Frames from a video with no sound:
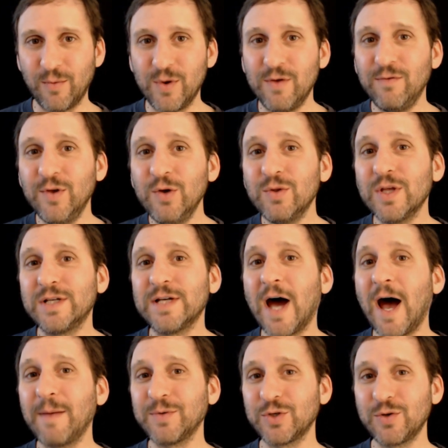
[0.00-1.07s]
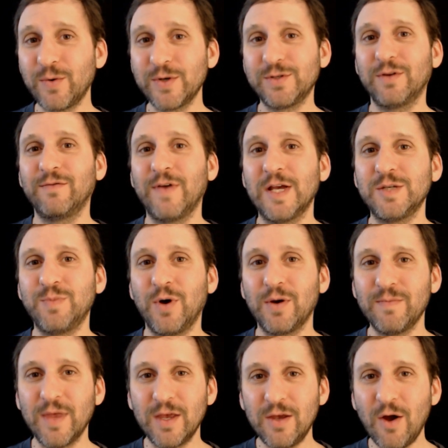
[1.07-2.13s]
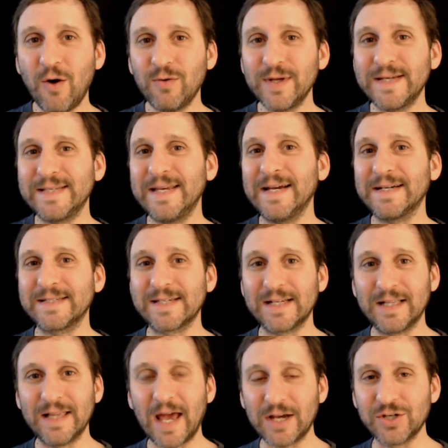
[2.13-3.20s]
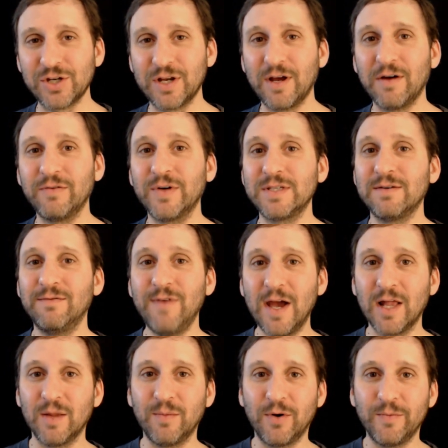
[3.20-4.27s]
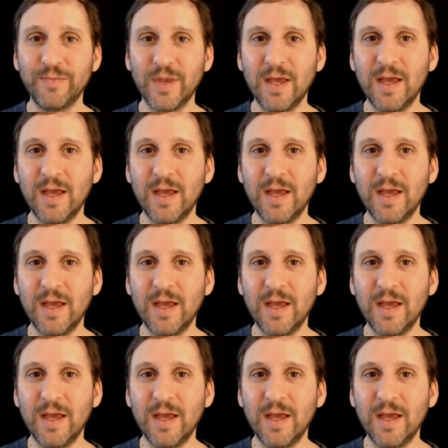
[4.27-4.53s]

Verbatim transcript: When you view the top stories on Facebook, you only see a selection of what's available.